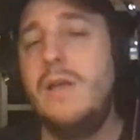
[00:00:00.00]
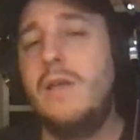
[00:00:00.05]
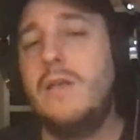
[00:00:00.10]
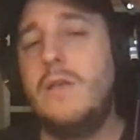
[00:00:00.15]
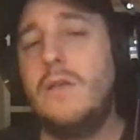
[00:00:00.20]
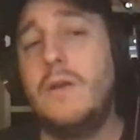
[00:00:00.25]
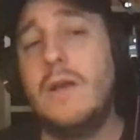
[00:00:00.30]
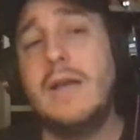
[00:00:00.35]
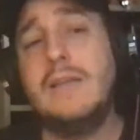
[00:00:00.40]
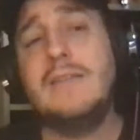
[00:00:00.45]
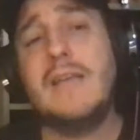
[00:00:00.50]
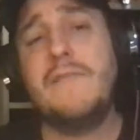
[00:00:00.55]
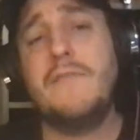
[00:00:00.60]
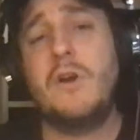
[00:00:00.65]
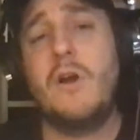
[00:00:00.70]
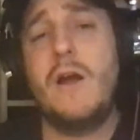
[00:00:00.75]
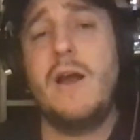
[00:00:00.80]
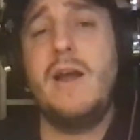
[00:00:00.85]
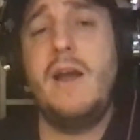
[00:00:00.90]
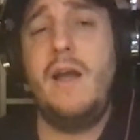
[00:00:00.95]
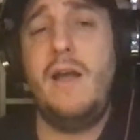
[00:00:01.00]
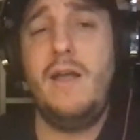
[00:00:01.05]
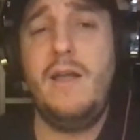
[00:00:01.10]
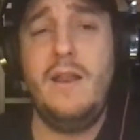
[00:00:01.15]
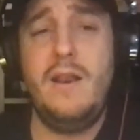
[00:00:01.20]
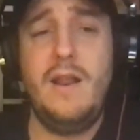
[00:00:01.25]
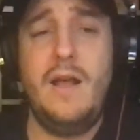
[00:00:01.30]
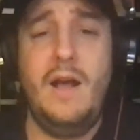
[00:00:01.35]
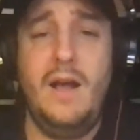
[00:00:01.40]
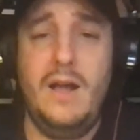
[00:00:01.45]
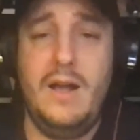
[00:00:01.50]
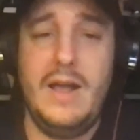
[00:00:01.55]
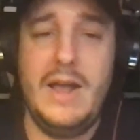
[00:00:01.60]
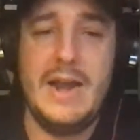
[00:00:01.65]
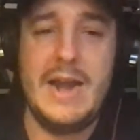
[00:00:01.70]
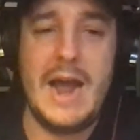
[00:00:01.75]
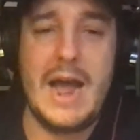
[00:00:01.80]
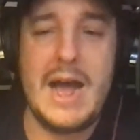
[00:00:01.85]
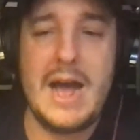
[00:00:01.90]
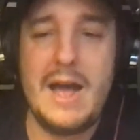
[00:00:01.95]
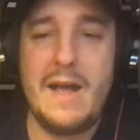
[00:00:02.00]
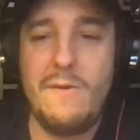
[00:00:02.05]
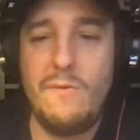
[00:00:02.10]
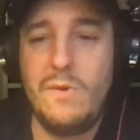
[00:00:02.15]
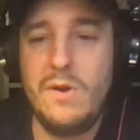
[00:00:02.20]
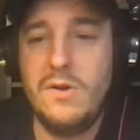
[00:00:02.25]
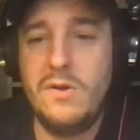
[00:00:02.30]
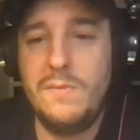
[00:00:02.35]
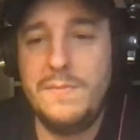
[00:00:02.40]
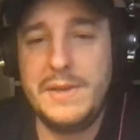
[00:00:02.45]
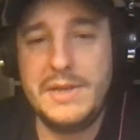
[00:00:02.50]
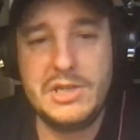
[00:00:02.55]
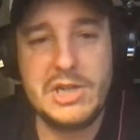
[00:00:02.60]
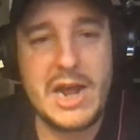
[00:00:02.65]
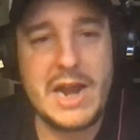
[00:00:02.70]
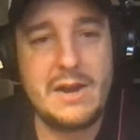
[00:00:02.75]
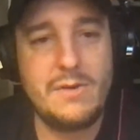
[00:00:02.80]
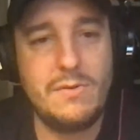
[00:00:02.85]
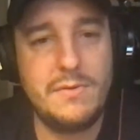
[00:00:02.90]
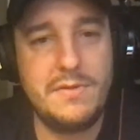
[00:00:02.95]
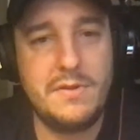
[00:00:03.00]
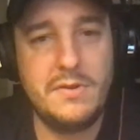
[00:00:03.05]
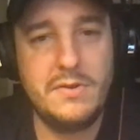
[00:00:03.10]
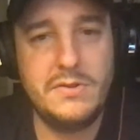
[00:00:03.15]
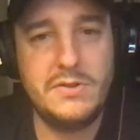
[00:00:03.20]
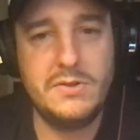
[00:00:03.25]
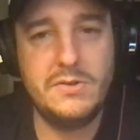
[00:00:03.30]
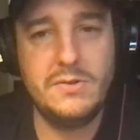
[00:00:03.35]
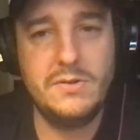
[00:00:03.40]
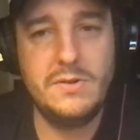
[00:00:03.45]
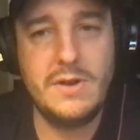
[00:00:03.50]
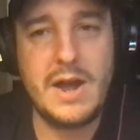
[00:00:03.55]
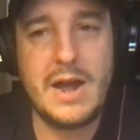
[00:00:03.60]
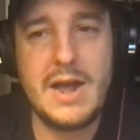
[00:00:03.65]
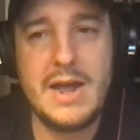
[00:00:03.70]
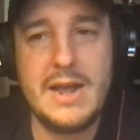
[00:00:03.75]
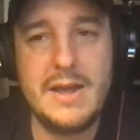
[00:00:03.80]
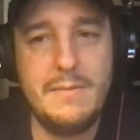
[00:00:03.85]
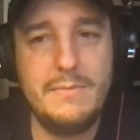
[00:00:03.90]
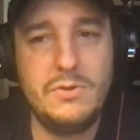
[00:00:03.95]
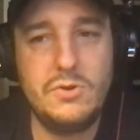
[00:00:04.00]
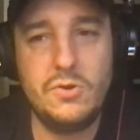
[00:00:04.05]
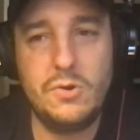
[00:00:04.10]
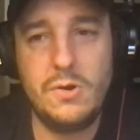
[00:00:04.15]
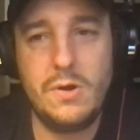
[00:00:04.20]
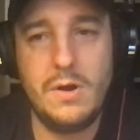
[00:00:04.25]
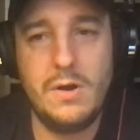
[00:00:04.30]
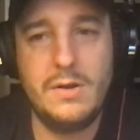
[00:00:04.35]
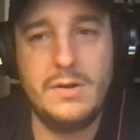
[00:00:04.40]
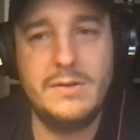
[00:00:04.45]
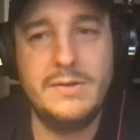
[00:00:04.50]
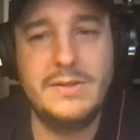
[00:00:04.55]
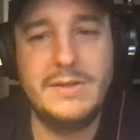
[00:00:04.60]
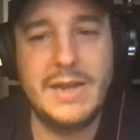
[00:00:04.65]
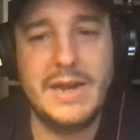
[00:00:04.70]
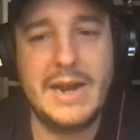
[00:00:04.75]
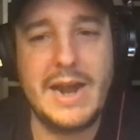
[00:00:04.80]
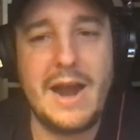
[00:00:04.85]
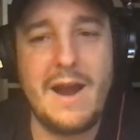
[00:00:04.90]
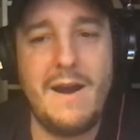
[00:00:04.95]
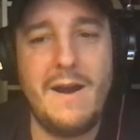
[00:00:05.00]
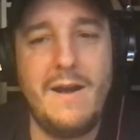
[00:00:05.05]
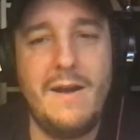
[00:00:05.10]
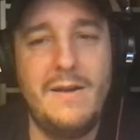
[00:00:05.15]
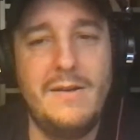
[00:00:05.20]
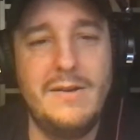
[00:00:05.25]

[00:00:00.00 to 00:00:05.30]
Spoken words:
You guys have a great night, and I will be chatting with you soon, I am sure. Take care.